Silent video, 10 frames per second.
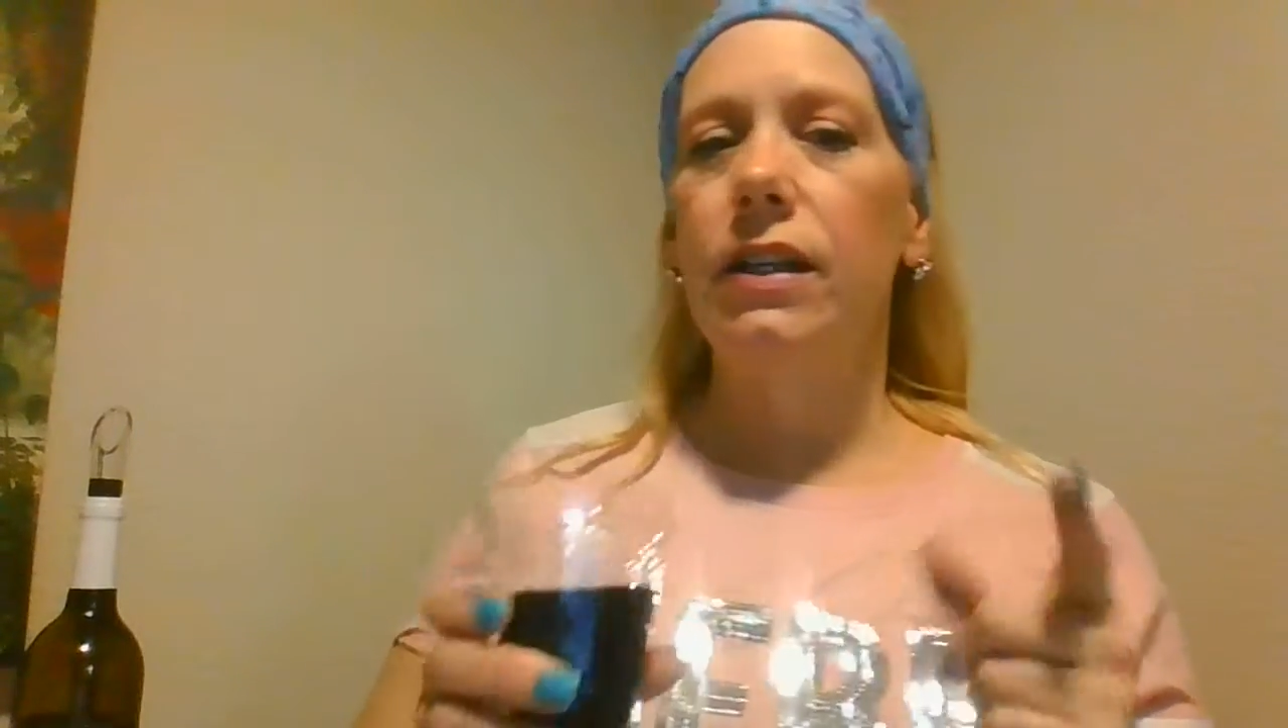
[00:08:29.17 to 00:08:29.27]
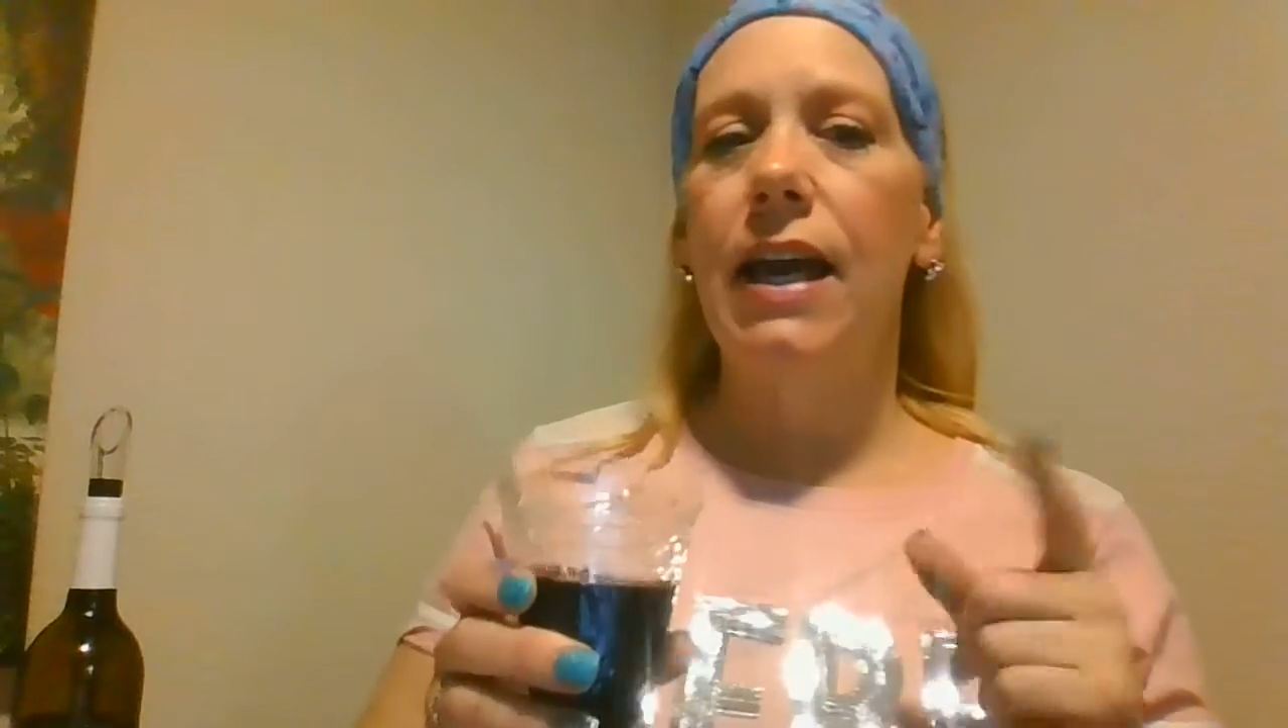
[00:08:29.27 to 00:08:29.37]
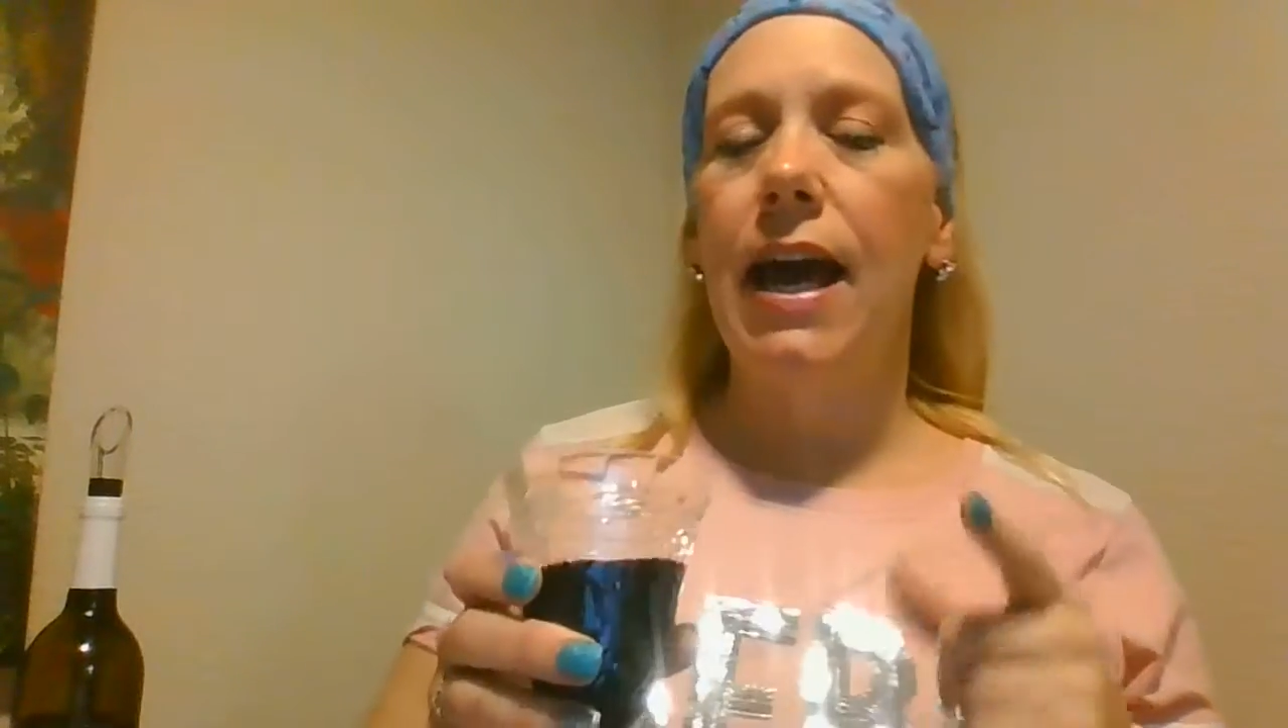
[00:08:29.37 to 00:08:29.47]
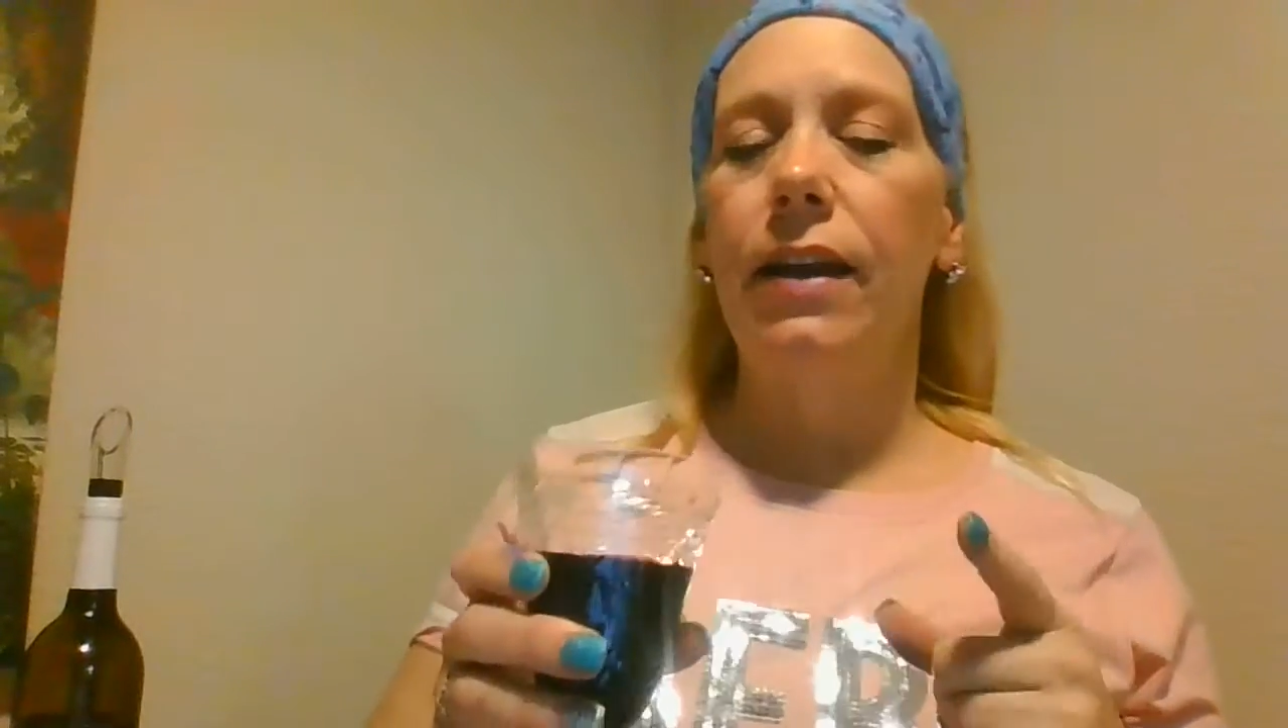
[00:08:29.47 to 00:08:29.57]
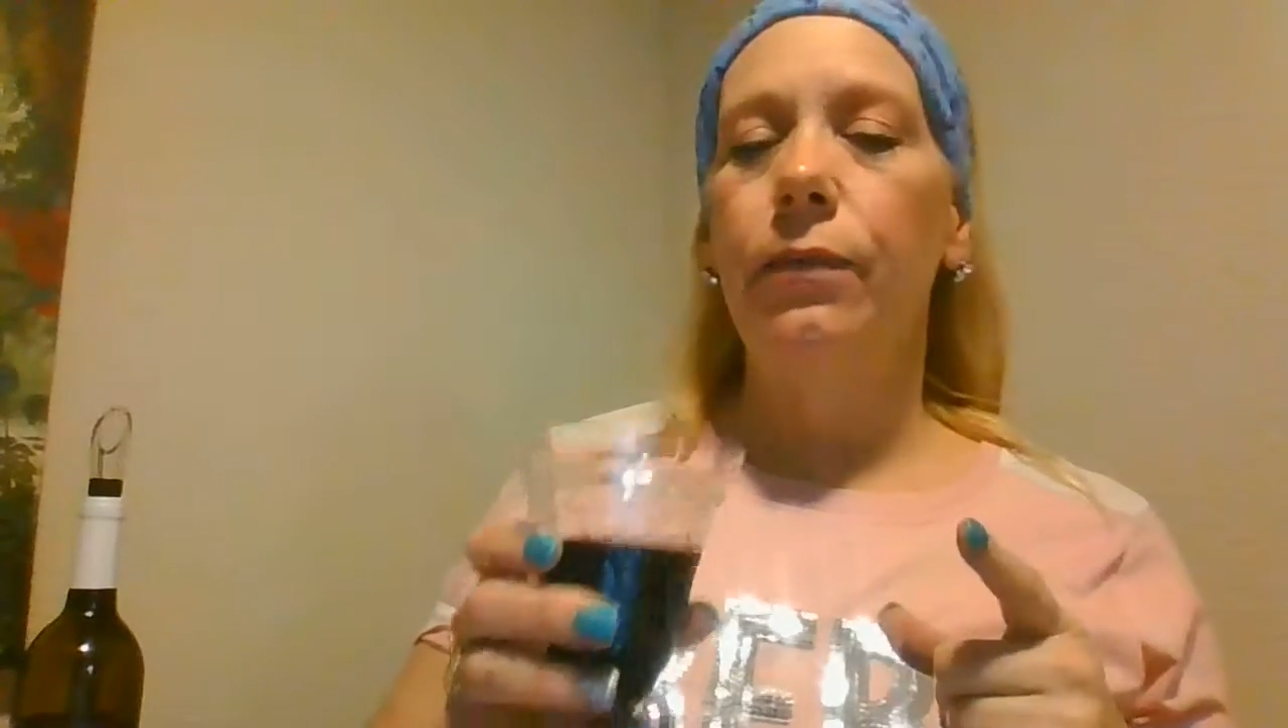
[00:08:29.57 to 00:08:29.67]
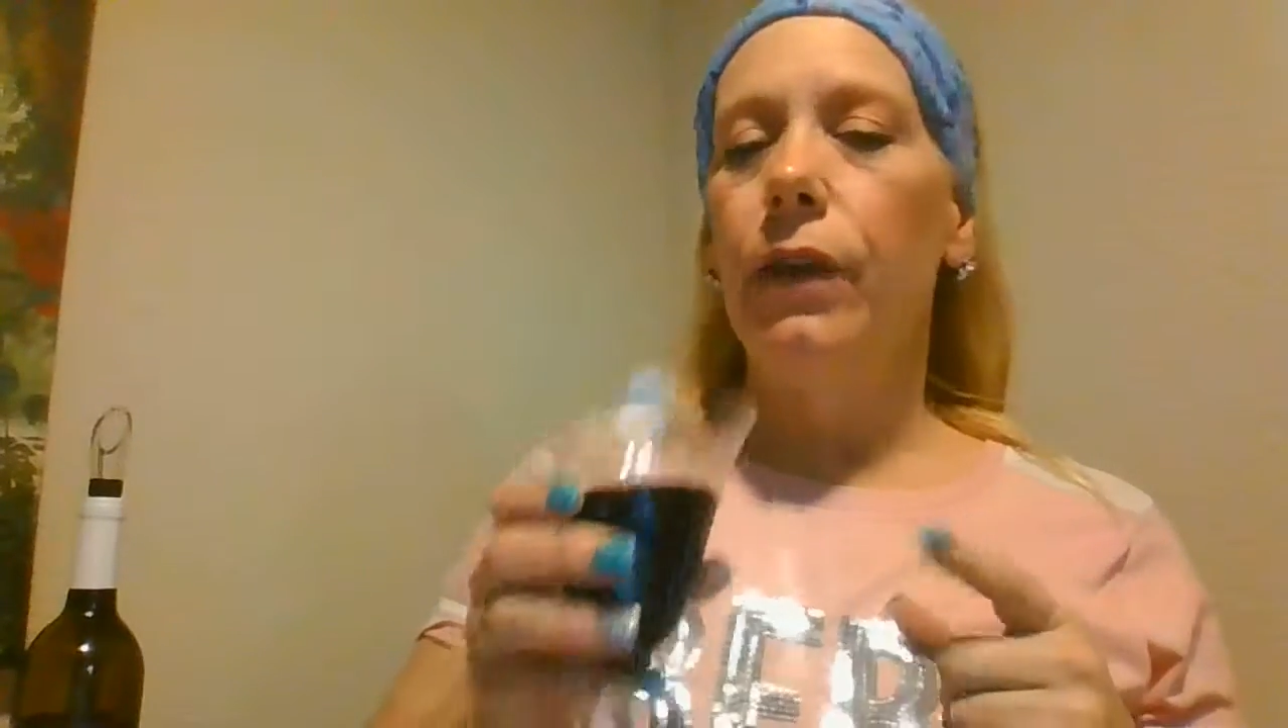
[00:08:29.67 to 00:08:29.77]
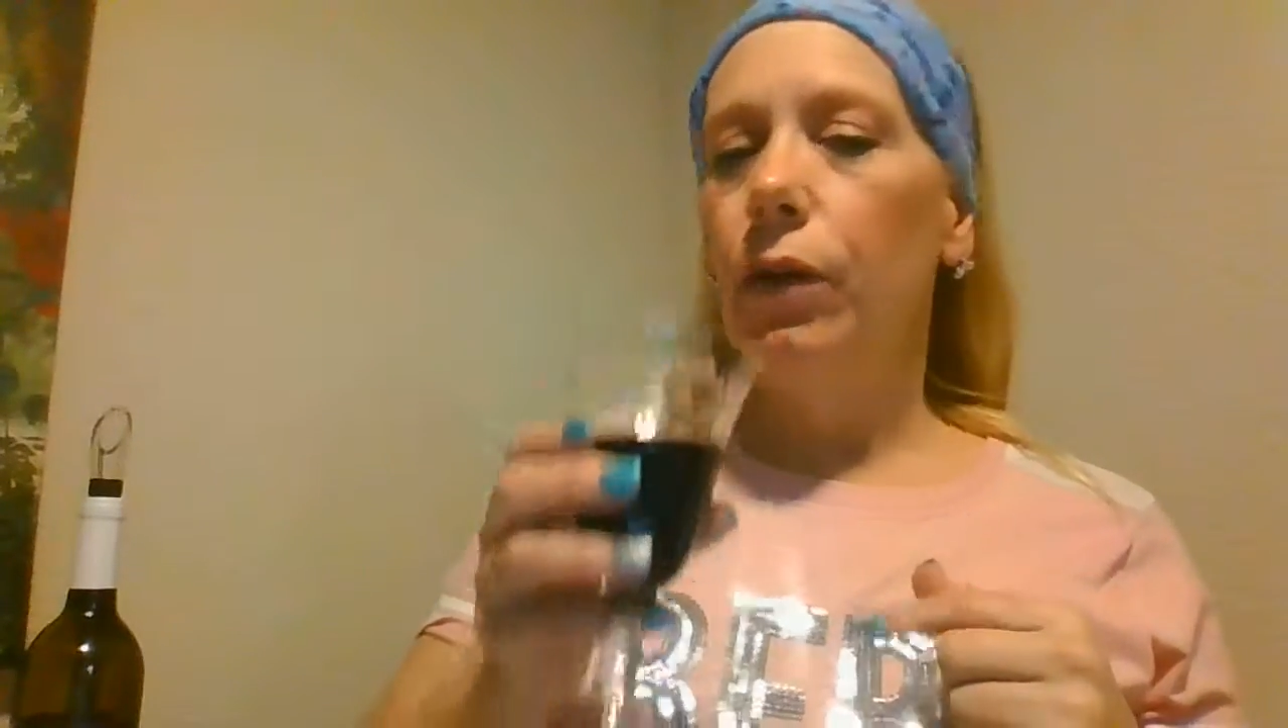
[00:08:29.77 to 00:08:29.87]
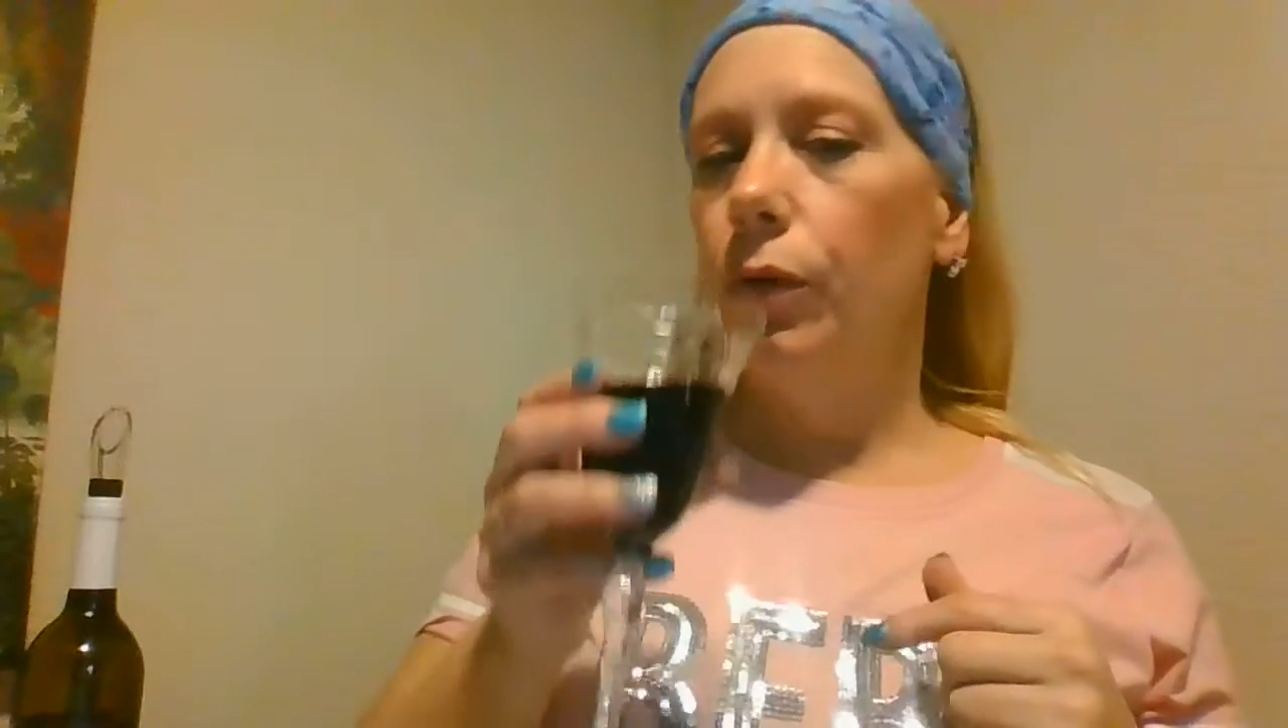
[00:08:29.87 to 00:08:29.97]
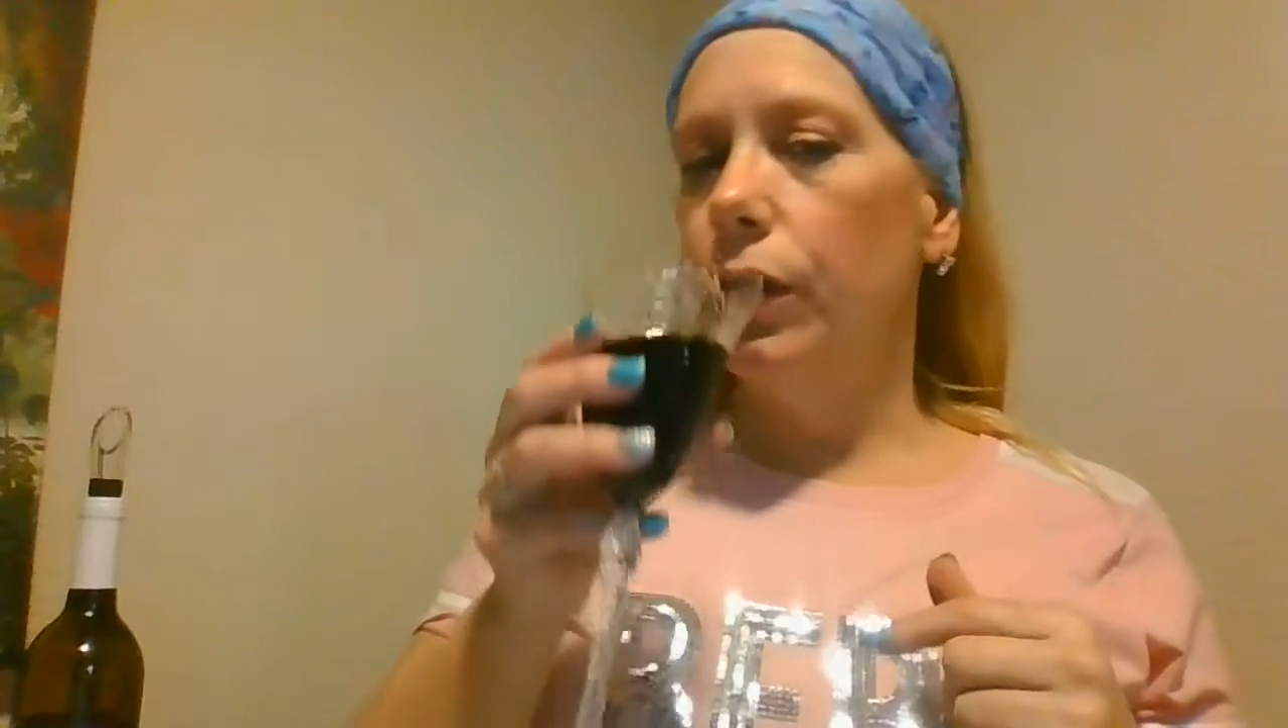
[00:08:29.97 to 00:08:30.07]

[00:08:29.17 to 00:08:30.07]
Again, we're